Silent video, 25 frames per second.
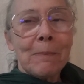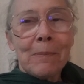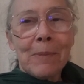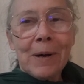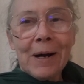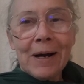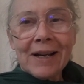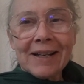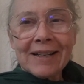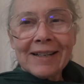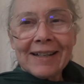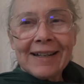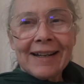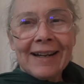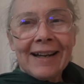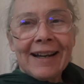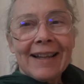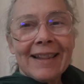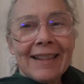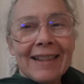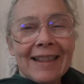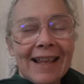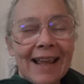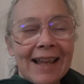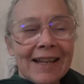but
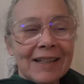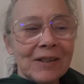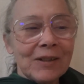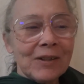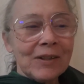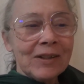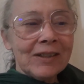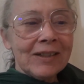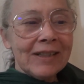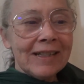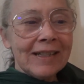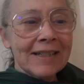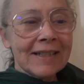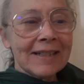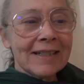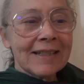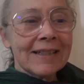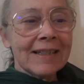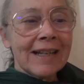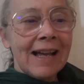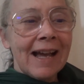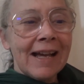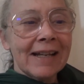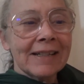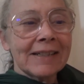thank goodness
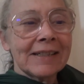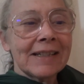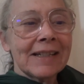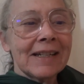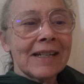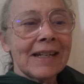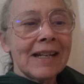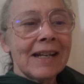not